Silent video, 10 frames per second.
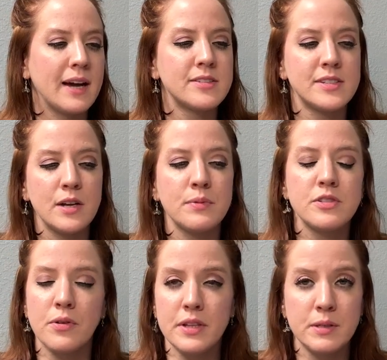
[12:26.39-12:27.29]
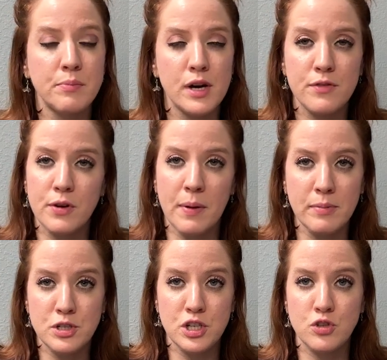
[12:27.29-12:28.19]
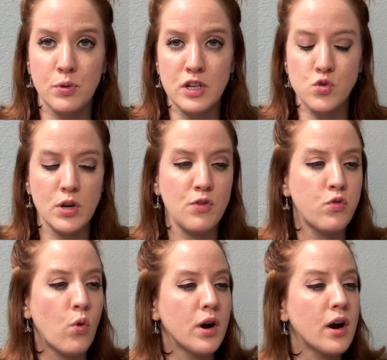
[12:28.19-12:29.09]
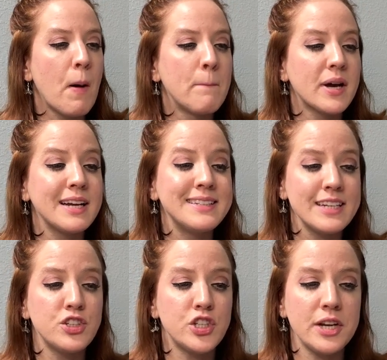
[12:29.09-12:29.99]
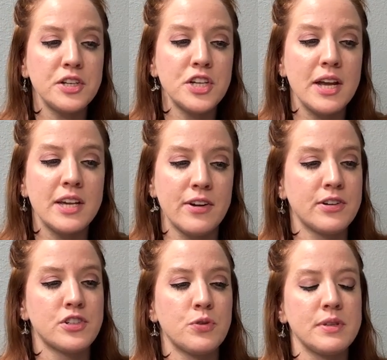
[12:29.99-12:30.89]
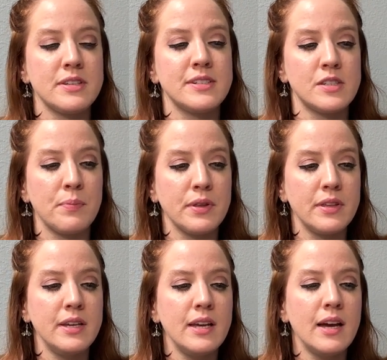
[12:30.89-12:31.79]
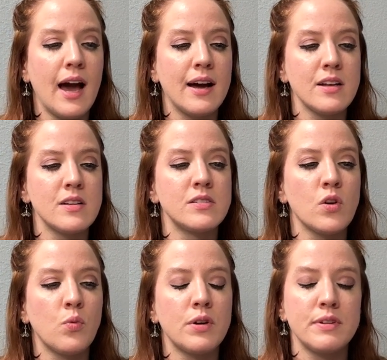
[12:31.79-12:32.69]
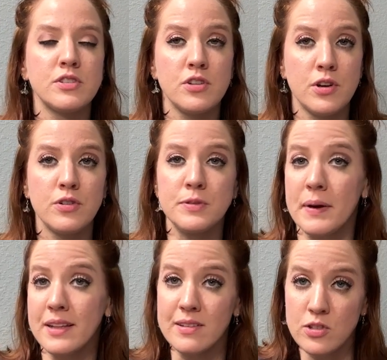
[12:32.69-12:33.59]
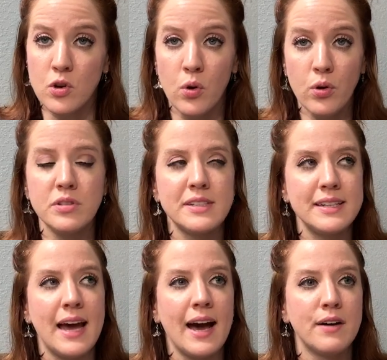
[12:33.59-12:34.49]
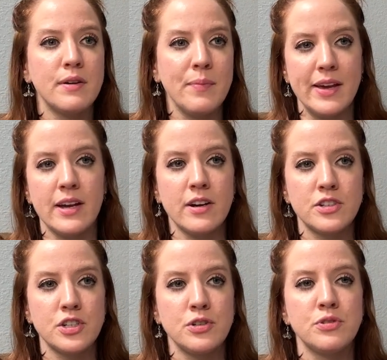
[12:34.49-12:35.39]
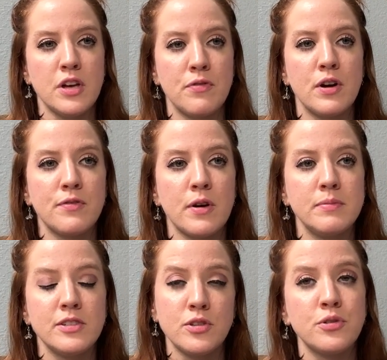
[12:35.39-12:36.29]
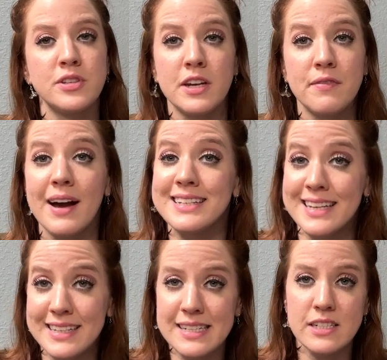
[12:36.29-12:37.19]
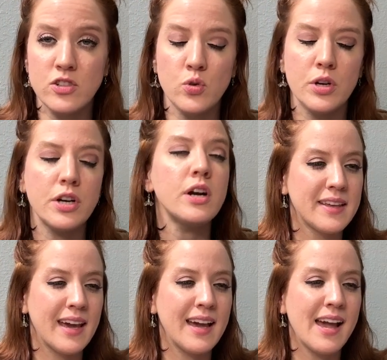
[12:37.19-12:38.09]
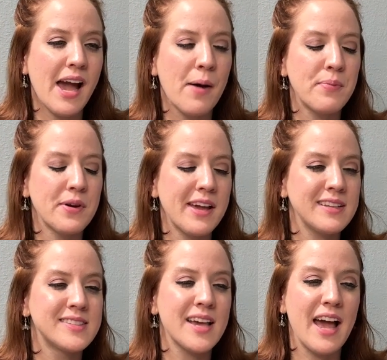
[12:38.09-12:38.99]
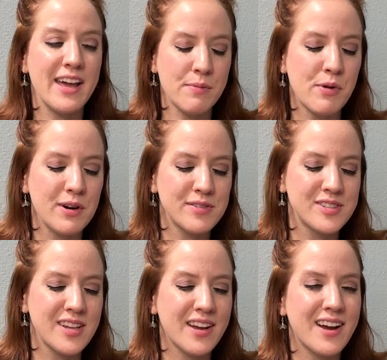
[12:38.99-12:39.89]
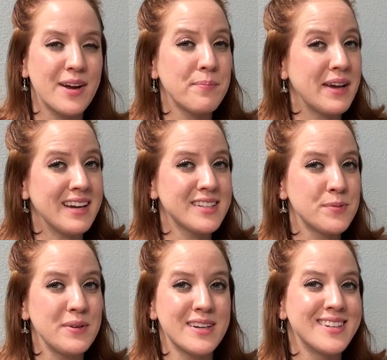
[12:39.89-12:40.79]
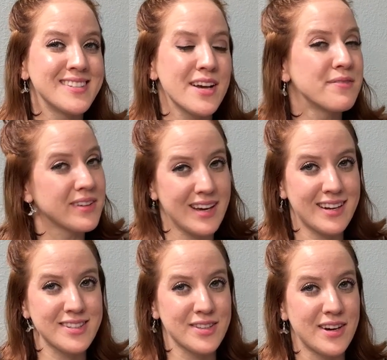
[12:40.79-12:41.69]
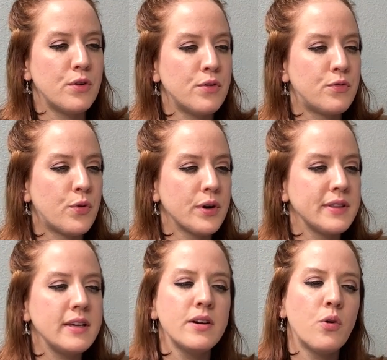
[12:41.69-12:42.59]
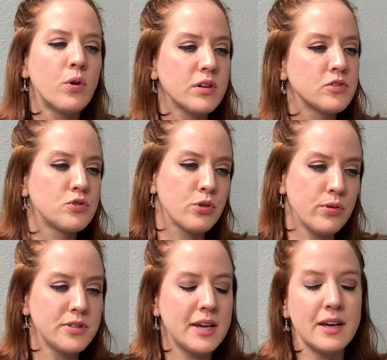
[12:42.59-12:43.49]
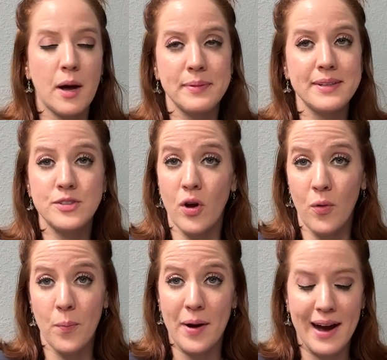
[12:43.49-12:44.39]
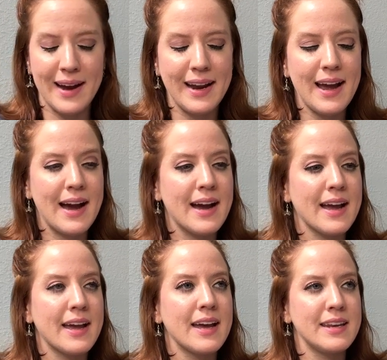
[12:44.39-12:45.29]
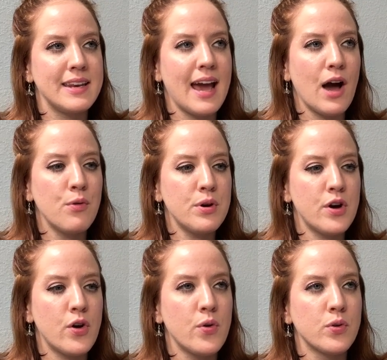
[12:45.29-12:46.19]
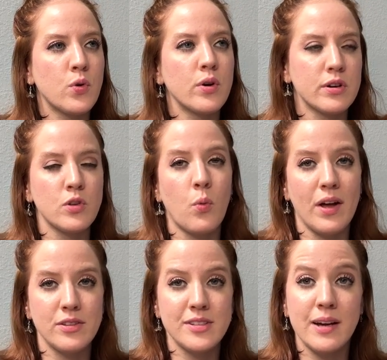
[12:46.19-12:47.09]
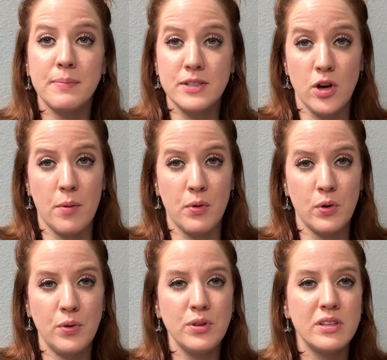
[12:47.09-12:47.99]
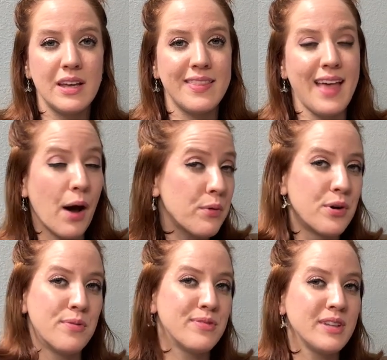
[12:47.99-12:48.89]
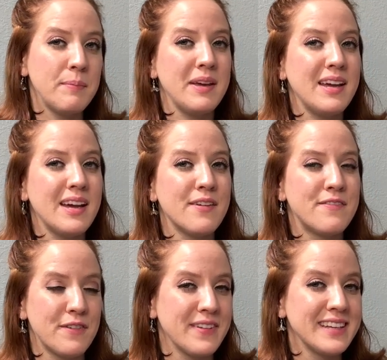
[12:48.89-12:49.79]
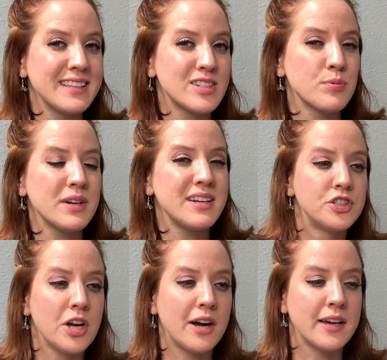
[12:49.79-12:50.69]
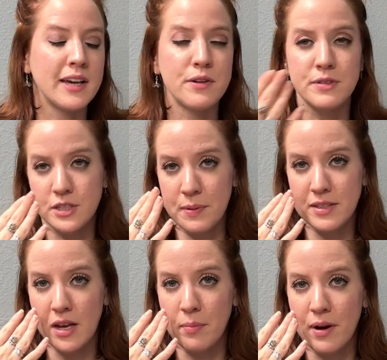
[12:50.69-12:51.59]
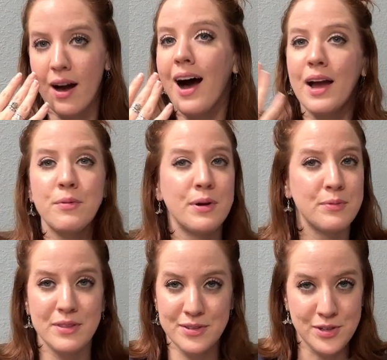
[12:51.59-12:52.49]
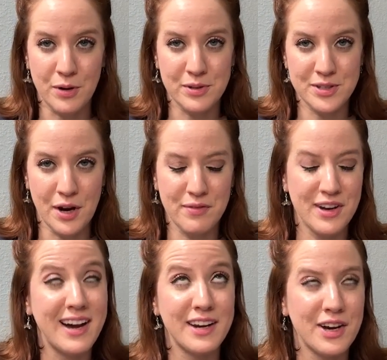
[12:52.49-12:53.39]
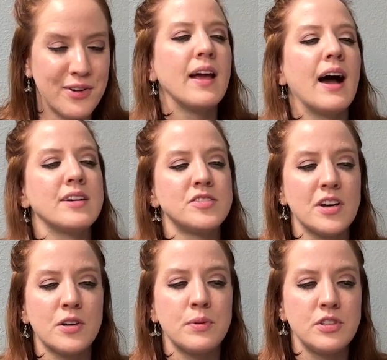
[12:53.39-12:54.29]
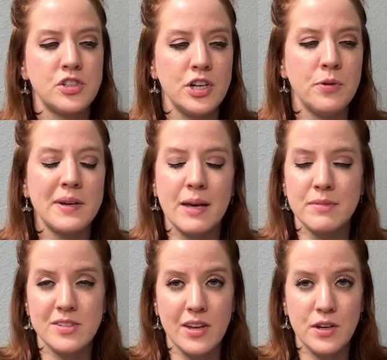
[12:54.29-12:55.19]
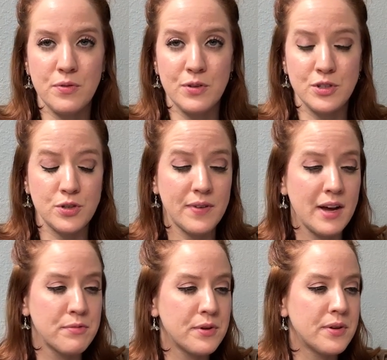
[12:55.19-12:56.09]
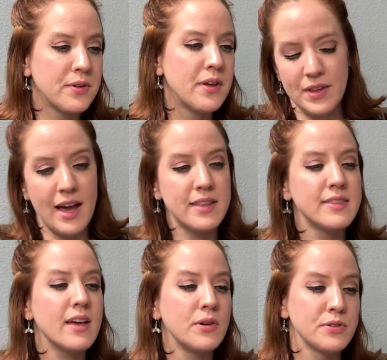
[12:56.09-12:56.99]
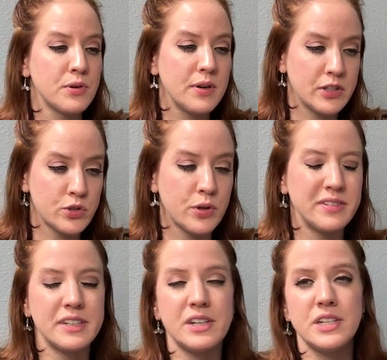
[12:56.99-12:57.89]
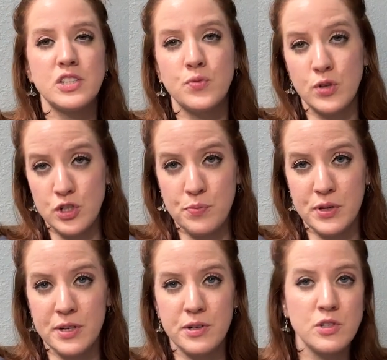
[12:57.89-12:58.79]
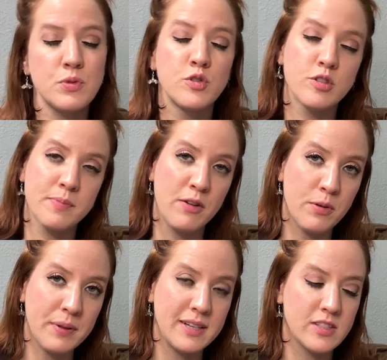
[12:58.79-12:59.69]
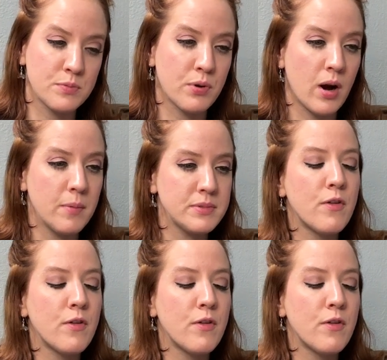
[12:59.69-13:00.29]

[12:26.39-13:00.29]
I stayed with So Let Them Burn for published in twenty twenty-four, but I did change a character with a disability, as One of Us Knows by Alyssa Cole did have a main character who suffered from dissociative identity disorder. K A Applegate's Animorphs got picked because of Galactathon. For the Orcs, Trolls, and Goblins Oh My, I now own Orca the Wild Side by Tom Holt, and that will hopefully be fulfilling this one. Shocking for space opera, I went with a Star Wars novel, I know. I stuck with She Who Became the Sun for survival, and also Extraordinaries for superheroes, which was my replaced prompt.